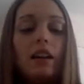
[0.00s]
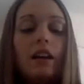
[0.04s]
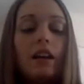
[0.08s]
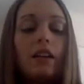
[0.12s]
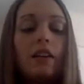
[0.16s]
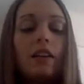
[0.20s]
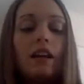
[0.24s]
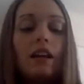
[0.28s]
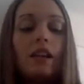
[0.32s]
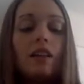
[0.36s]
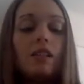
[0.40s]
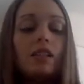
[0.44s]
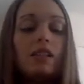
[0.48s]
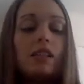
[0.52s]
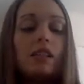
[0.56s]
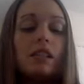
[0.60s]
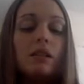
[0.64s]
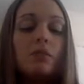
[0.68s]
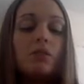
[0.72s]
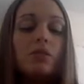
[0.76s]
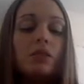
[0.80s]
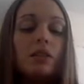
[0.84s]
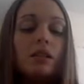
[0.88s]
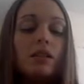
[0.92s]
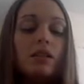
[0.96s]
and they all
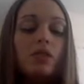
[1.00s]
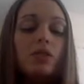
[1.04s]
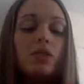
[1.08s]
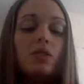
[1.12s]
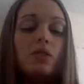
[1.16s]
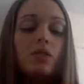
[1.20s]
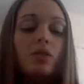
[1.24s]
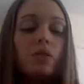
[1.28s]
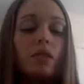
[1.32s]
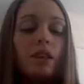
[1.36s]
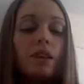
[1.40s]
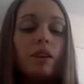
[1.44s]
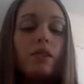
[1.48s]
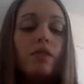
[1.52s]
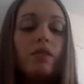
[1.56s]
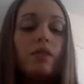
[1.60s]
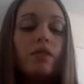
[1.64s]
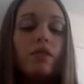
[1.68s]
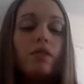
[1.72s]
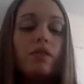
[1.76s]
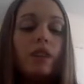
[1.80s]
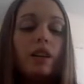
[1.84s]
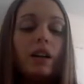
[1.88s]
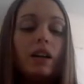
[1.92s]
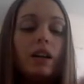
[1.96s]
seemed to enjoy it
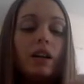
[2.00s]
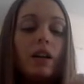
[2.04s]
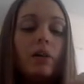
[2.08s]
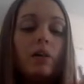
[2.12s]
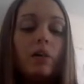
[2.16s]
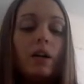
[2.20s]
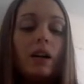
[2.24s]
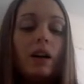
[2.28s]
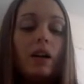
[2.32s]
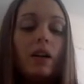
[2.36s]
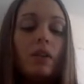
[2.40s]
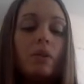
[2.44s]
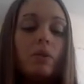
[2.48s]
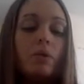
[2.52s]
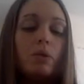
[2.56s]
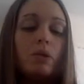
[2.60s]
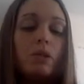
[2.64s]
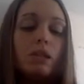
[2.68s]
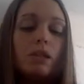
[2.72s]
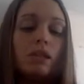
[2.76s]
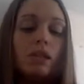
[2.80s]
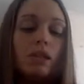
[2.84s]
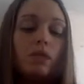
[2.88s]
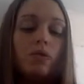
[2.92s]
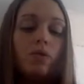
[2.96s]
very well. It
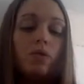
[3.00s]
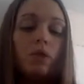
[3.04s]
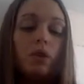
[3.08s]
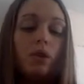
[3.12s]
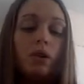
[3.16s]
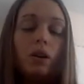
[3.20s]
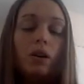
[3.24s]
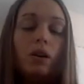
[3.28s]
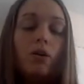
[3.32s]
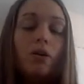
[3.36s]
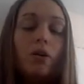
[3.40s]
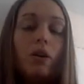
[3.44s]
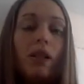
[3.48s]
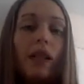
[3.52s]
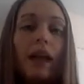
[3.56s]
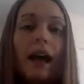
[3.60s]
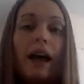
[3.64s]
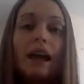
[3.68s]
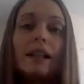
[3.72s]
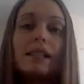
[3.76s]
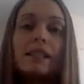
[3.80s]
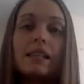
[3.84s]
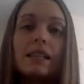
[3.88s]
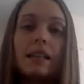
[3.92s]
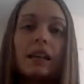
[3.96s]
was for
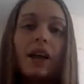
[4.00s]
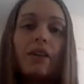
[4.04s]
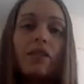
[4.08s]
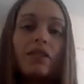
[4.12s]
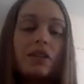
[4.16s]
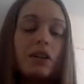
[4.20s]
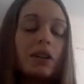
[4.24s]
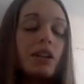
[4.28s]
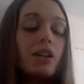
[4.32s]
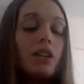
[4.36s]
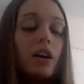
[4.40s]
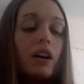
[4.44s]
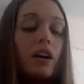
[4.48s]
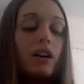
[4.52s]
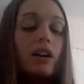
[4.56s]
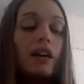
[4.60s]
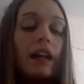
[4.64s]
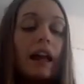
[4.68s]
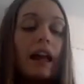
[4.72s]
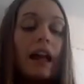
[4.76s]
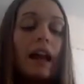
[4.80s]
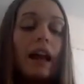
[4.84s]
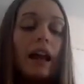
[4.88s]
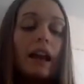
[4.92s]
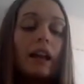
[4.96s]
relaxing after a long
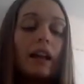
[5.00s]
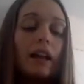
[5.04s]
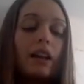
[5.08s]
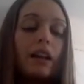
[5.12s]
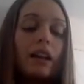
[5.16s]
day.